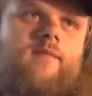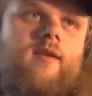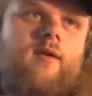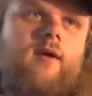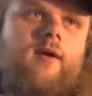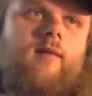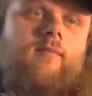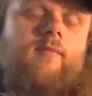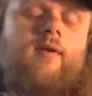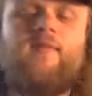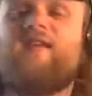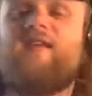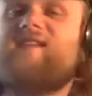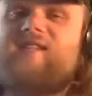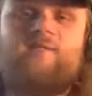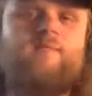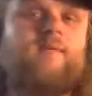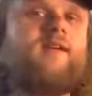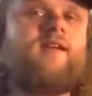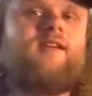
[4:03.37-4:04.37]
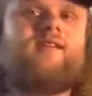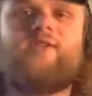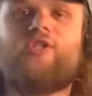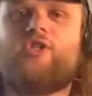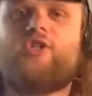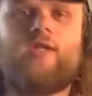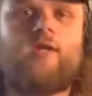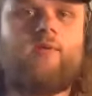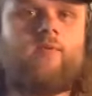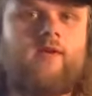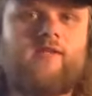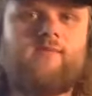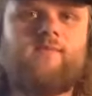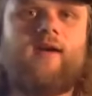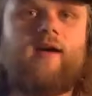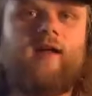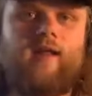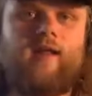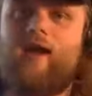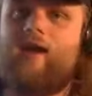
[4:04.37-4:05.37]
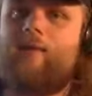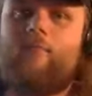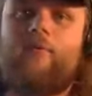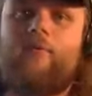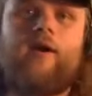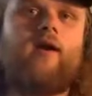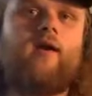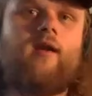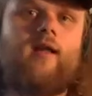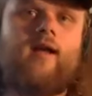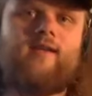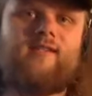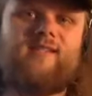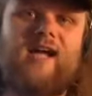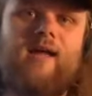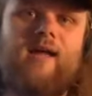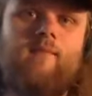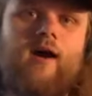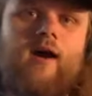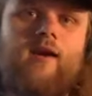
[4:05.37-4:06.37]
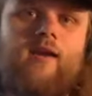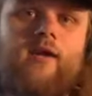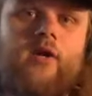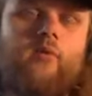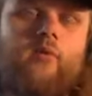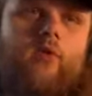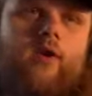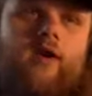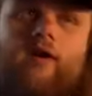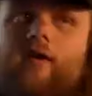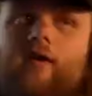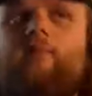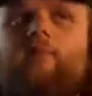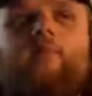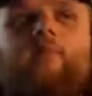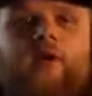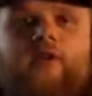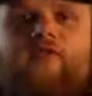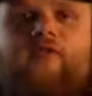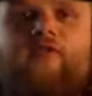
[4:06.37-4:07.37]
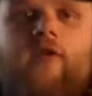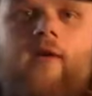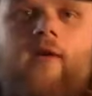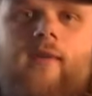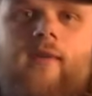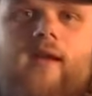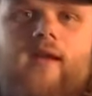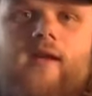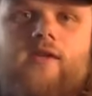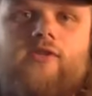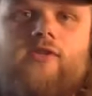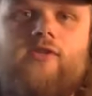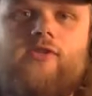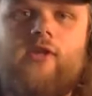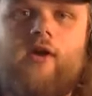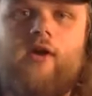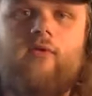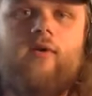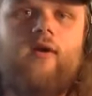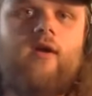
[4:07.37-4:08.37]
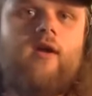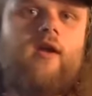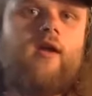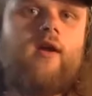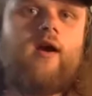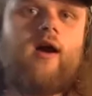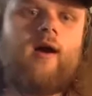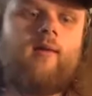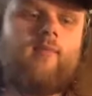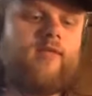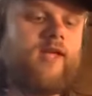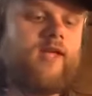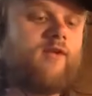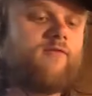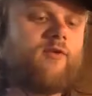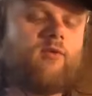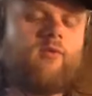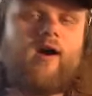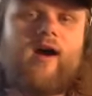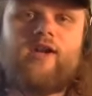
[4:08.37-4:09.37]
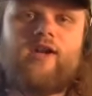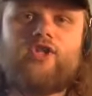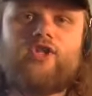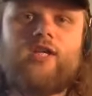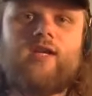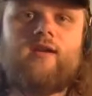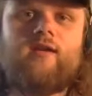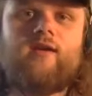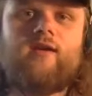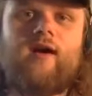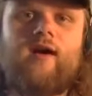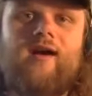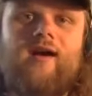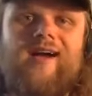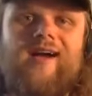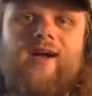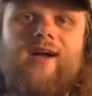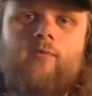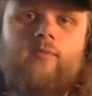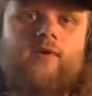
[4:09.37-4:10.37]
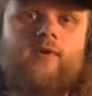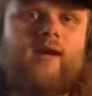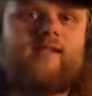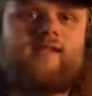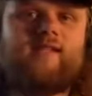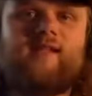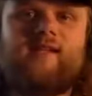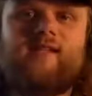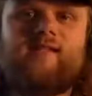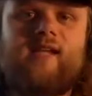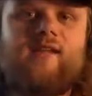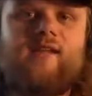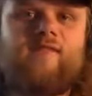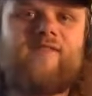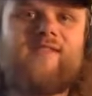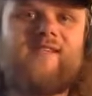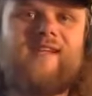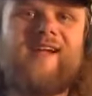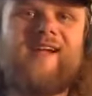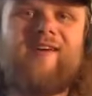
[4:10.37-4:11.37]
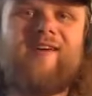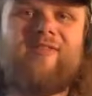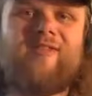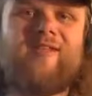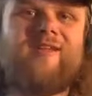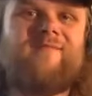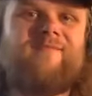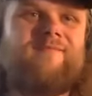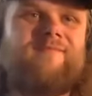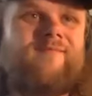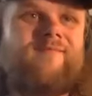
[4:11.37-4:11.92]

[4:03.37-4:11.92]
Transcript: But this has been a decision that we spent a lot of prayer and a lot of time on, and we are pretty firm in it. So thank you for watching. I hope you guys stay safe and stay healthy.